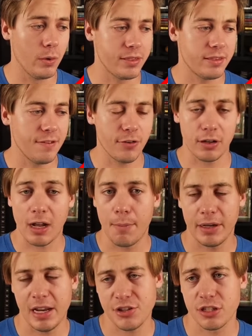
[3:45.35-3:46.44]
with different
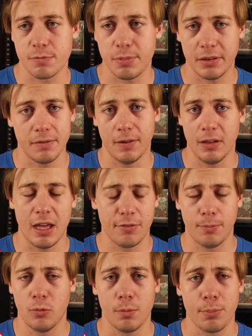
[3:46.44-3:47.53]
combinations, but a lot
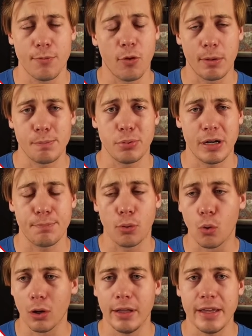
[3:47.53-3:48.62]
of them were performing pretty
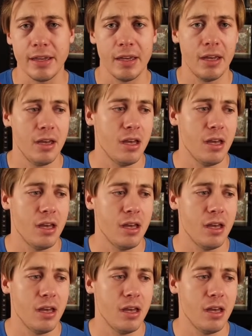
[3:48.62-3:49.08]
poorly.